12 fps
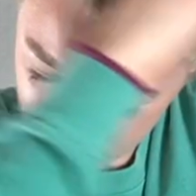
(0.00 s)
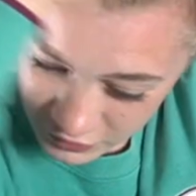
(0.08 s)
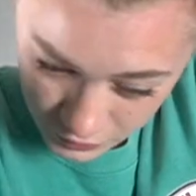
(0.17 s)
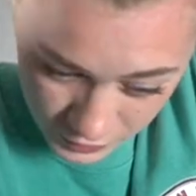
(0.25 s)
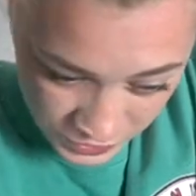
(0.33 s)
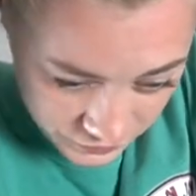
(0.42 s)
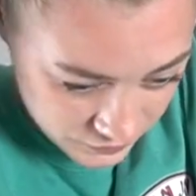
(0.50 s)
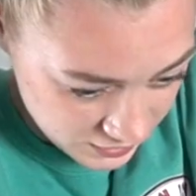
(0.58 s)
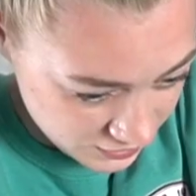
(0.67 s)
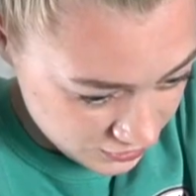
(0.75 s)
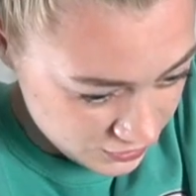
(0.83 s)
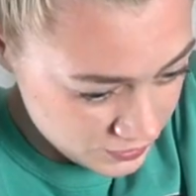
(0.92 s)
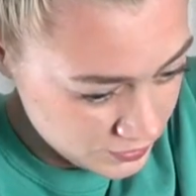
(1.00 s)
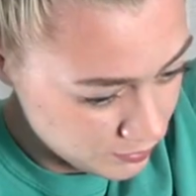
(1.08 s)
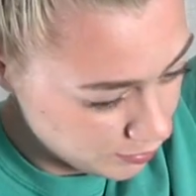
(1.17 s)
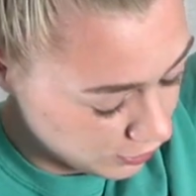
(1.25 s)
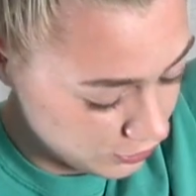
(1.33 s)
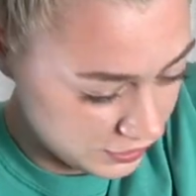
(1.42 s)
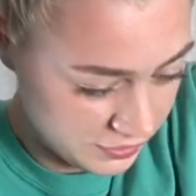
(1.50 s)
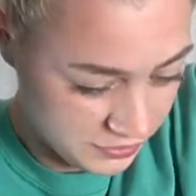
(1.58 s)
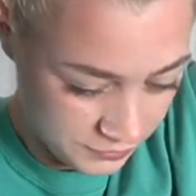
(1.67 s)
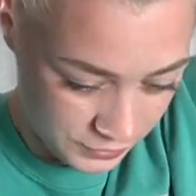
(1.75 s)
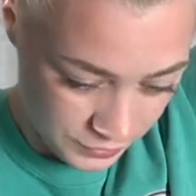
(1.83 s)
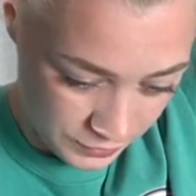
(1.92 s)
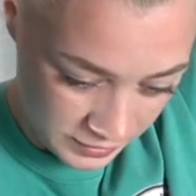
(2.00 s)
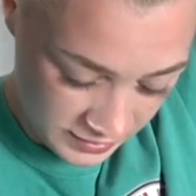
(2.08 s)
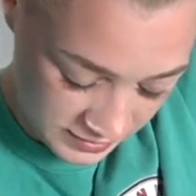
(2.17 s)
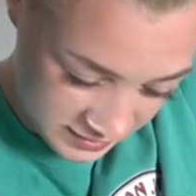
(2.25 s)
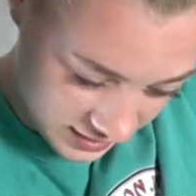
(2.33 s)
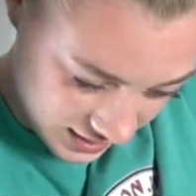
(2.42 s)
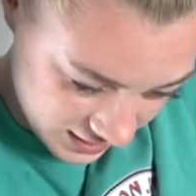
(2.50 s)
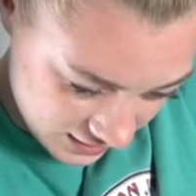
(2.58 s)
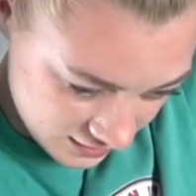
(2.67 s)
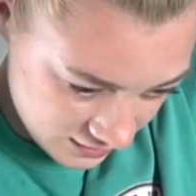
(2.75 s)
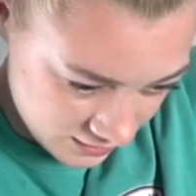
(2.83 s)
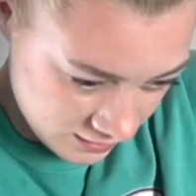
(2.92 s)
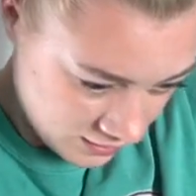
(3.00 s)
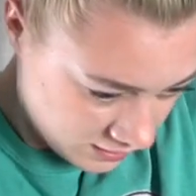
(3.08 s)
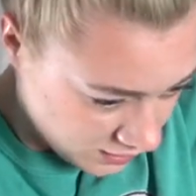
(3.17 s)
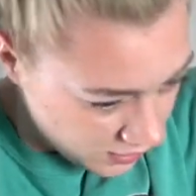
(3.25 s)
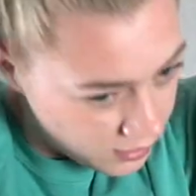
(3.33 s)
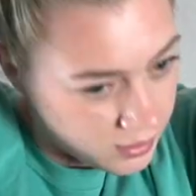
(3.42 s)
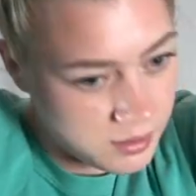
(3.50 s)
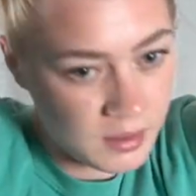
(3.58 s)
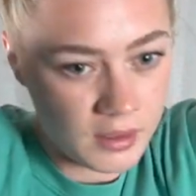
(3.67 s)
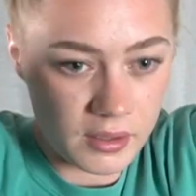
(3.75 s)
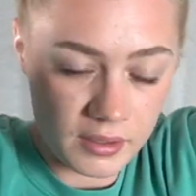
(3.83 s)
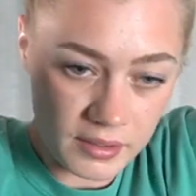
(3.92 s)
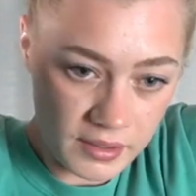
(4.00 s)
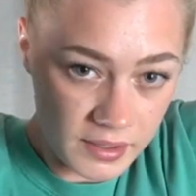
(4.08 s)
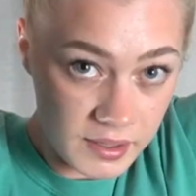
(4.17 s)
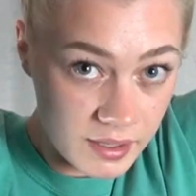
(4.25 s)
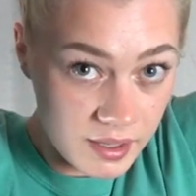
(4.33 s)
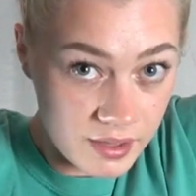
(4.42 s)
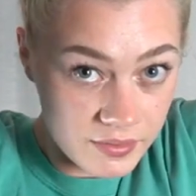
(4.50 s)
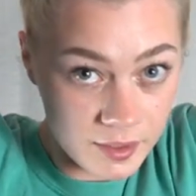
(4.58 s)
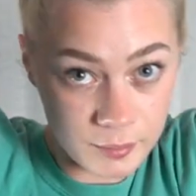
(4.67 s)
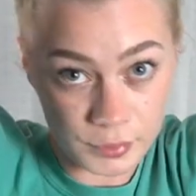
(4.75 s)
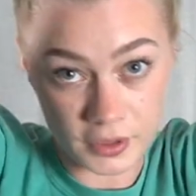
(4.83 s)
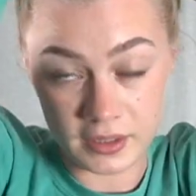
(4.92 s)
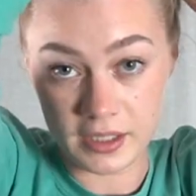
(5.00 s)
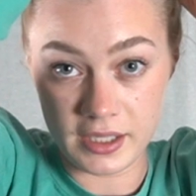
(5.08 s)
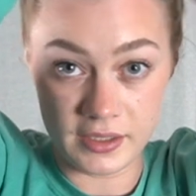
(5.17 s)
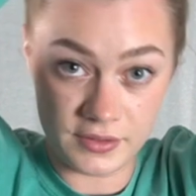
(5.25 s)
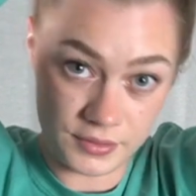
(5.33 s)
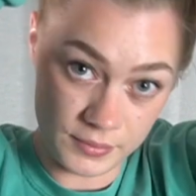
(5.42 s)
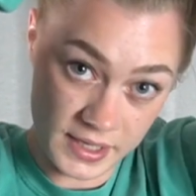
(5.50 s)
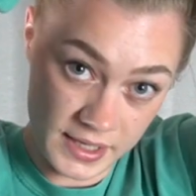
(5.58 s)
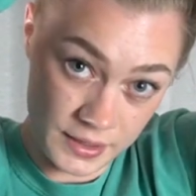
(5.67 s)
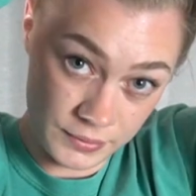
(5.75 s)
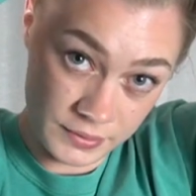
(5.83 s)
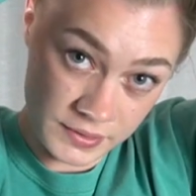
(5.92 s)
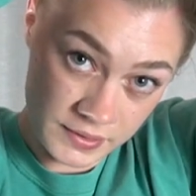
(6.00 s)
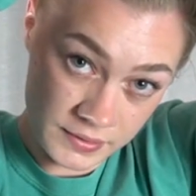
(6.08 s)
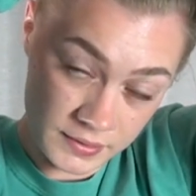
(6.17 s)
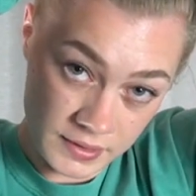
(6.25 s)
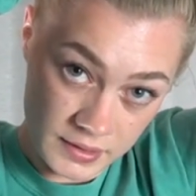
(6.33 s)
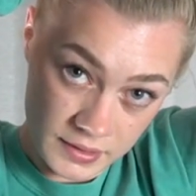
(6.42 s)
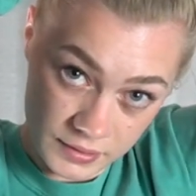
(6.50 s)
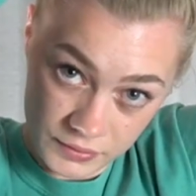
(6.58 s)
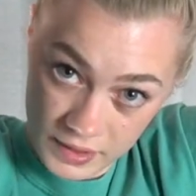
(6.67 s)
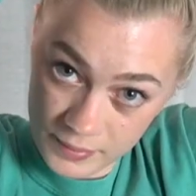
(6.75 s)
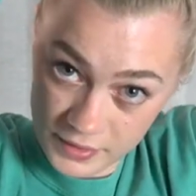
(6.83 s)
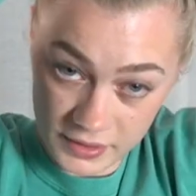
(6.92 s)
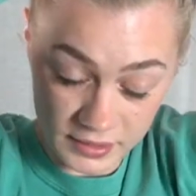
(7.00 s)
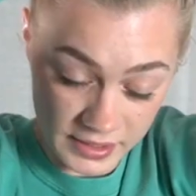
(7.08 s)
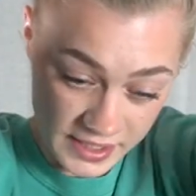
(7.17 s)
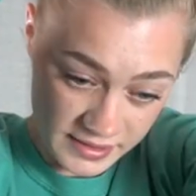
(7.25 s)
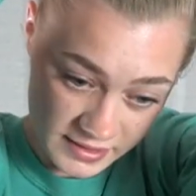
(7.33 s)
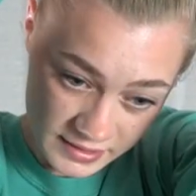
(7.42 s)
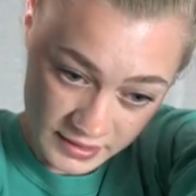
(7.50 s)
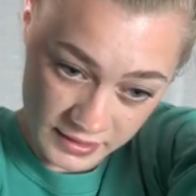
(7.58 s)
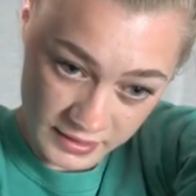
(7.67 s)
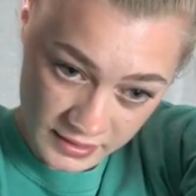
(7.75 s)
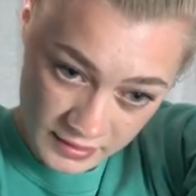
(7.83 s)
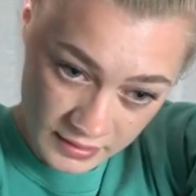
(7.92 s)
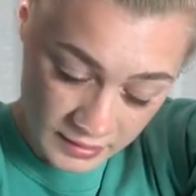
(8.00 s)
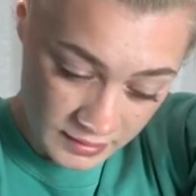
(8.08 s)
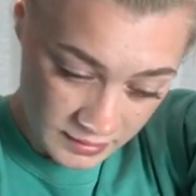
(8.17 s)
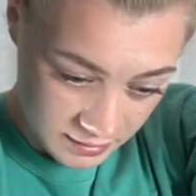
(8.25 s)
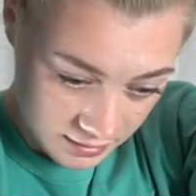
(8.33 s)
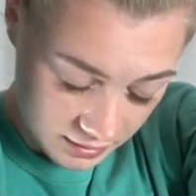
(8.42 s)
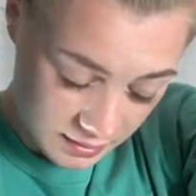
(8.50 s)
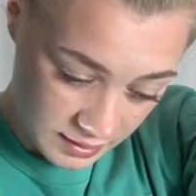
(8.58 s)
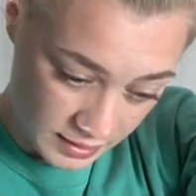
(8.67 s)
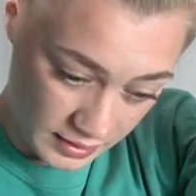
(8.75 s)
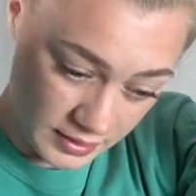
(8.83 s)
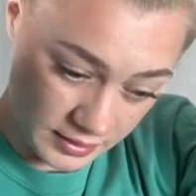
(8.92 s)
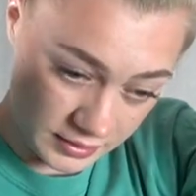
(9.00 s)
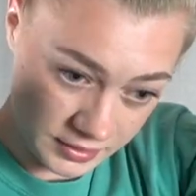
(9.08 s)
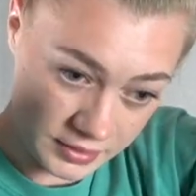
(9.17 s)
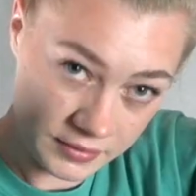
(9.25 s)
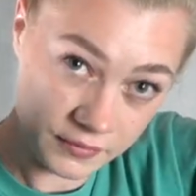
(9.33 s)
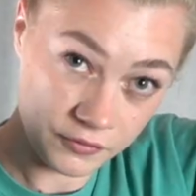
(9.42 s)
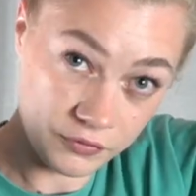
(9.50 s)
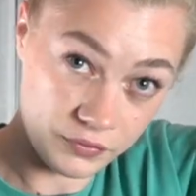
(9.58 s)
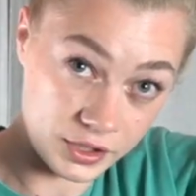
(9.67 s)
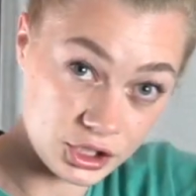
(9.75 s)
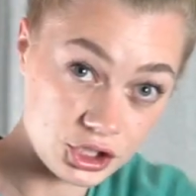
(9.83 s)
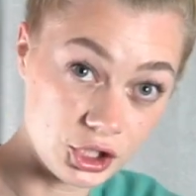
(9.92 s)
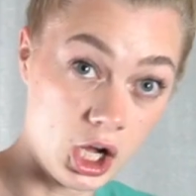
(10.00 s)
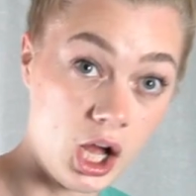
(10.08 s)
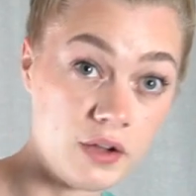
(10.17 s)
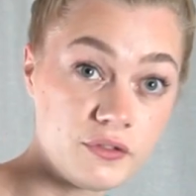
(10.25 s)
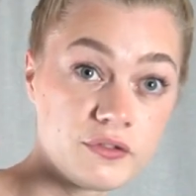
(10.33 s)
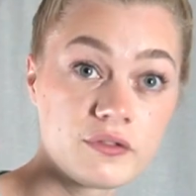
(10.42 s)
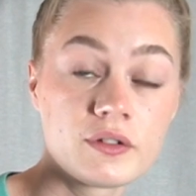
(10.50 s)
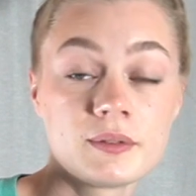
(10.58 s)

switch fingers, pull it through, tighten, and then bring the ends around, grab the elastic, and finish it off.